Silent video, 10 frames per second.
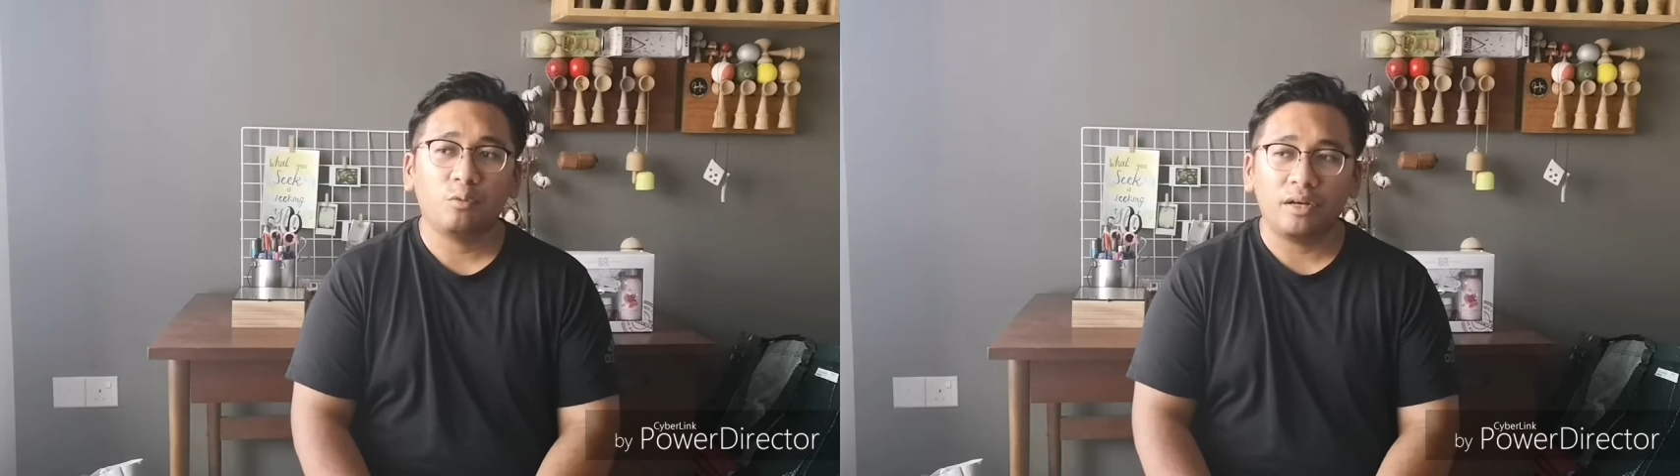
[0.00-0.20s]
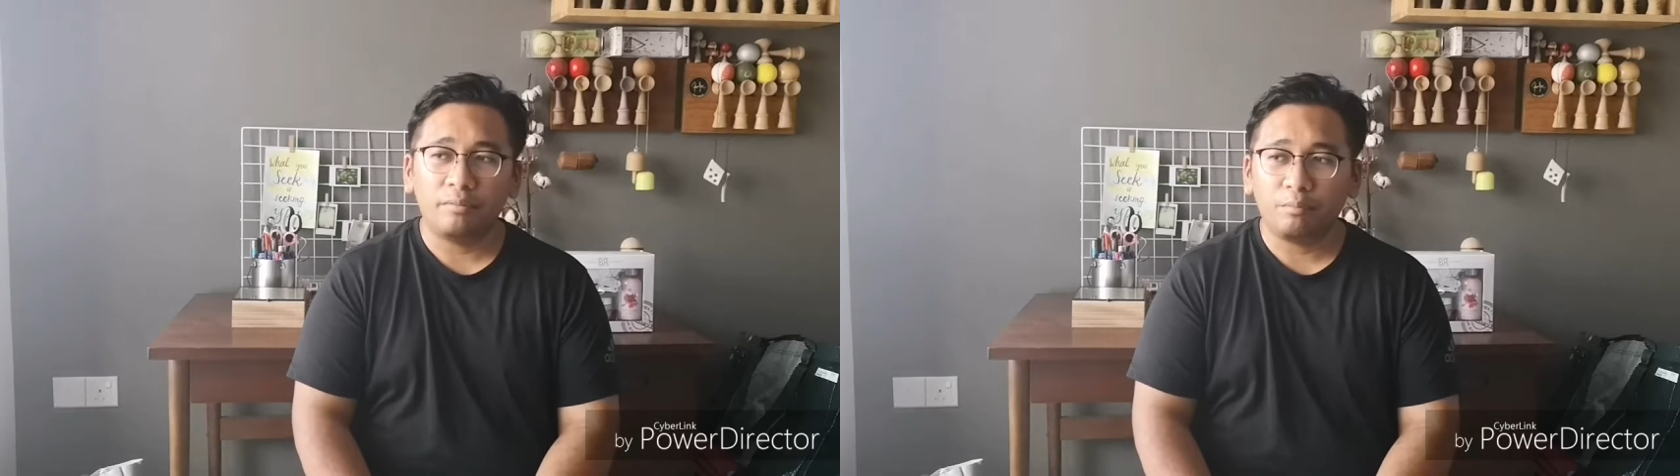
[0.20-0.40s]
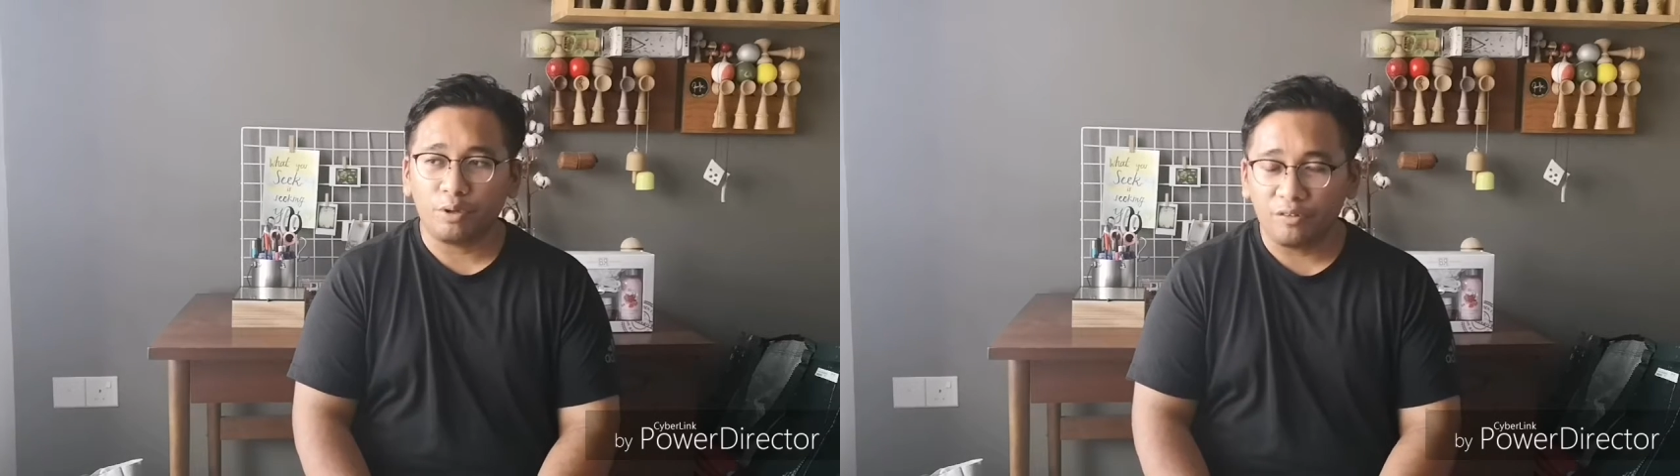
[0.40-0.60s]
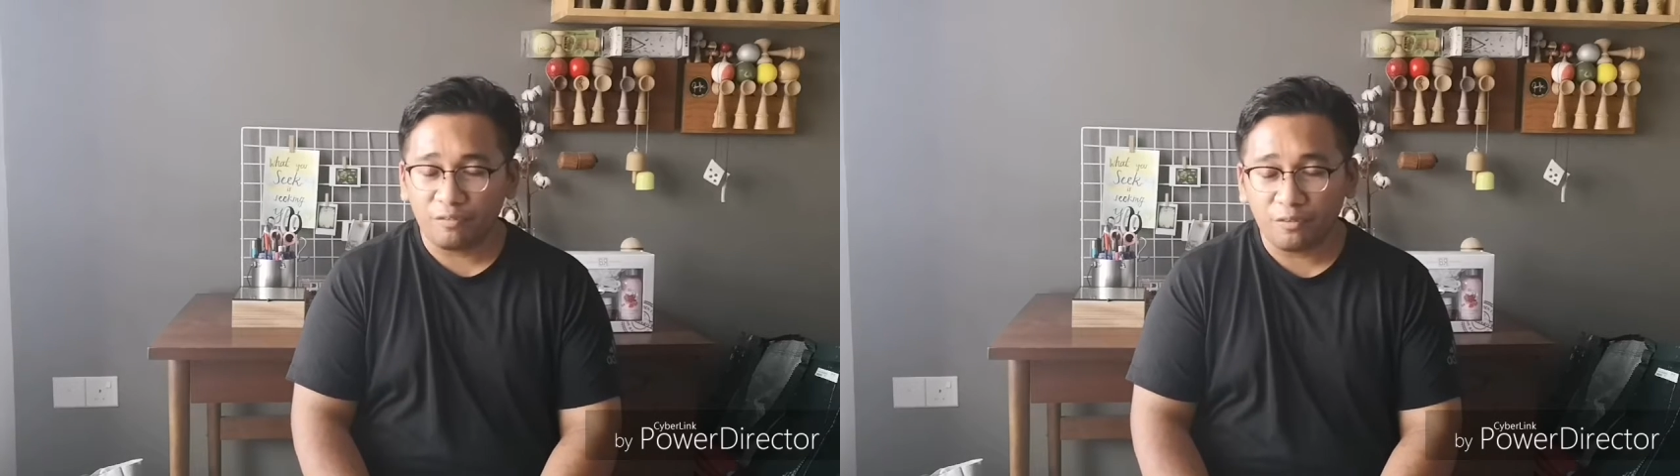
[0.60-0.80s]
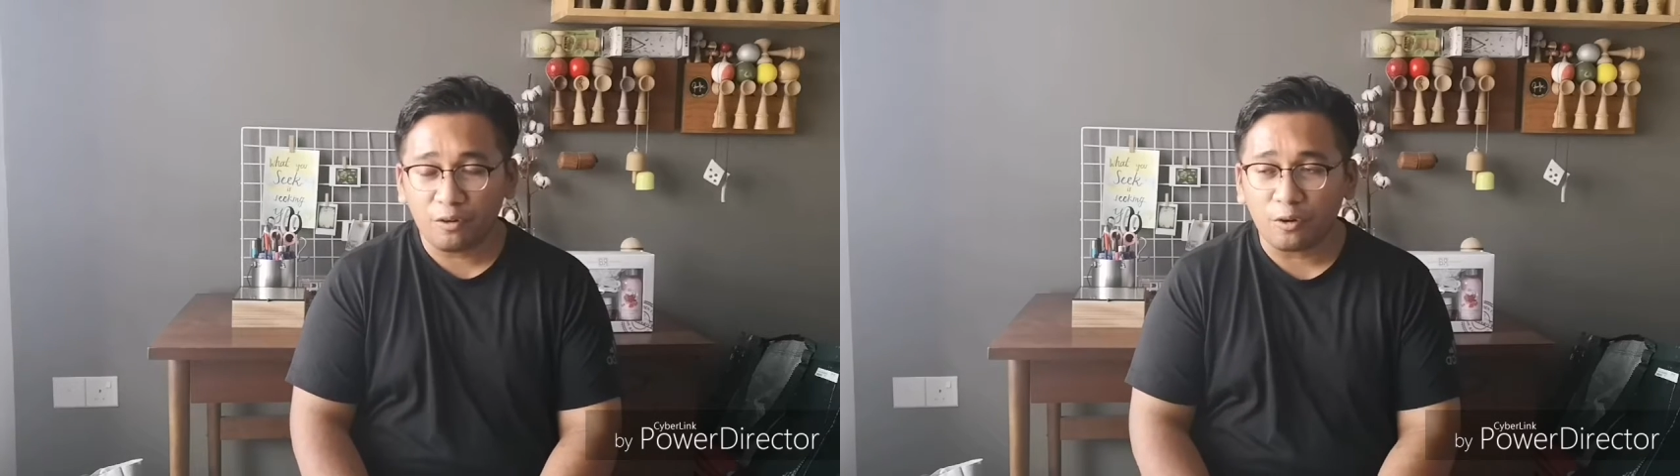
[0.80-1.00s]

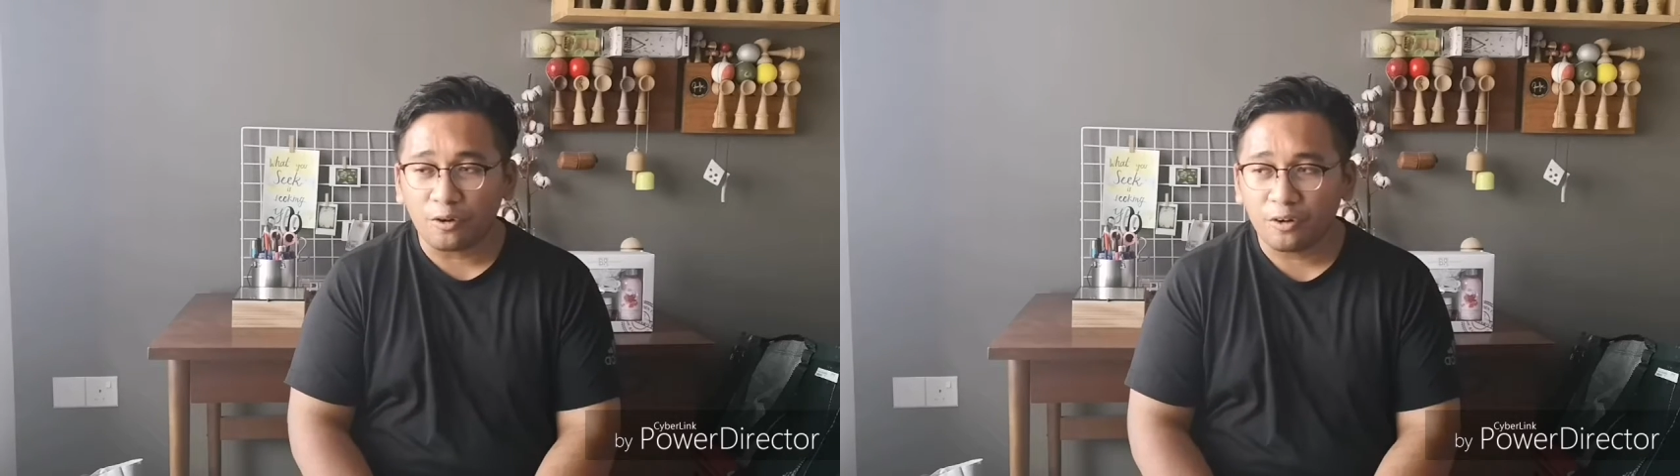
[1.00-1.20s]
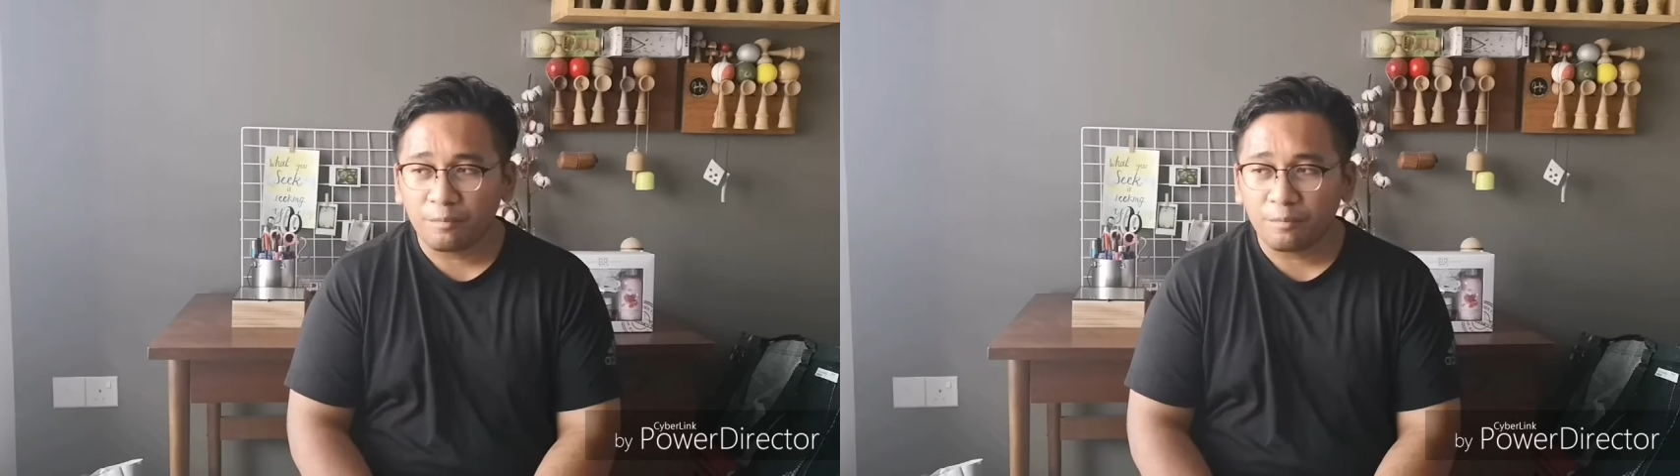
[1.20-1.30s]
1.4.